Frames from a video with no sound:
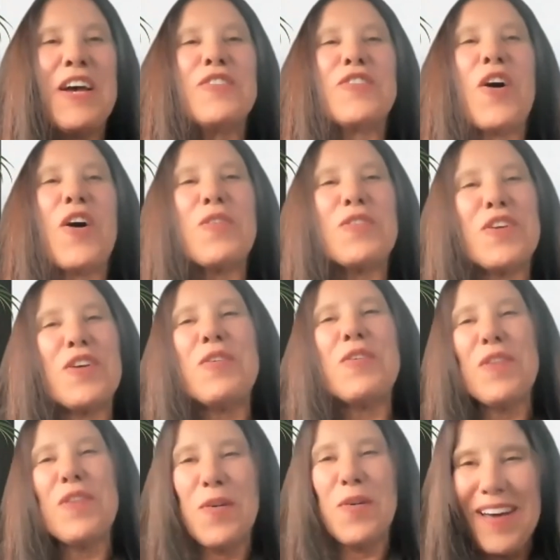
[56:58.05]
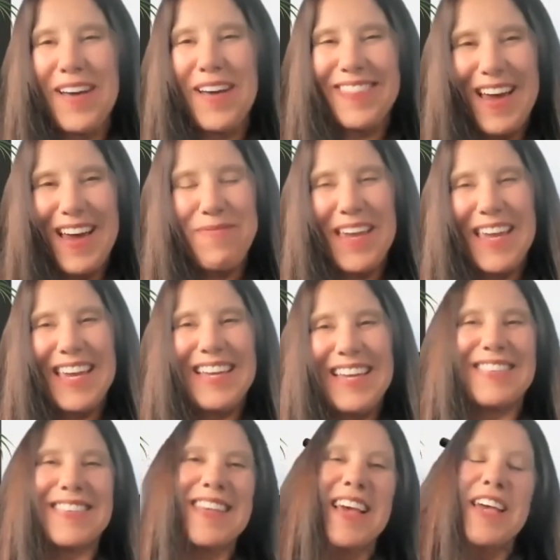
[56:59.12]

So do you know what that means?